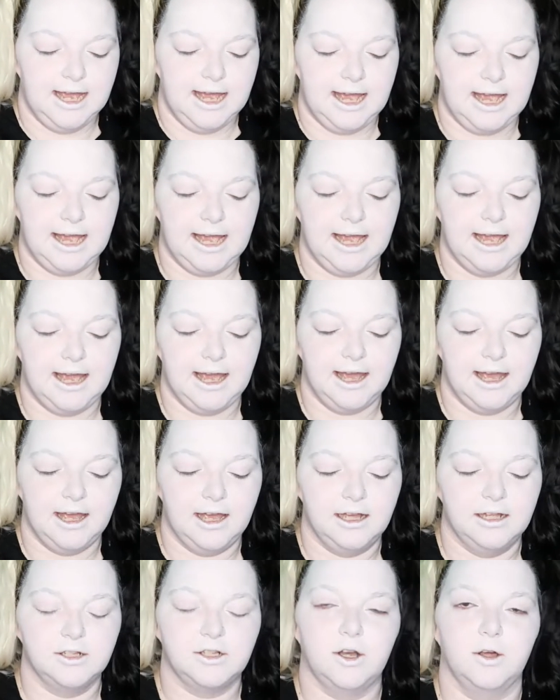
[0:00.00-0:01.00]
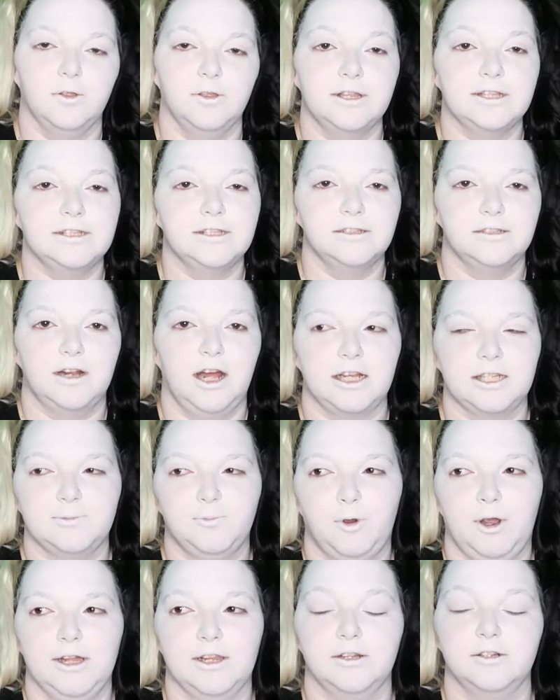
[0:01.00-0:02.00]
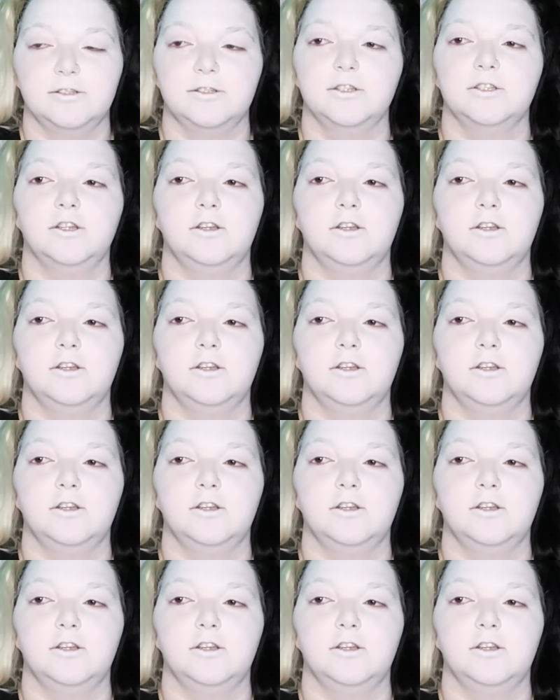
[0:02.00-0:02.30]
and oh, this is not spoilers.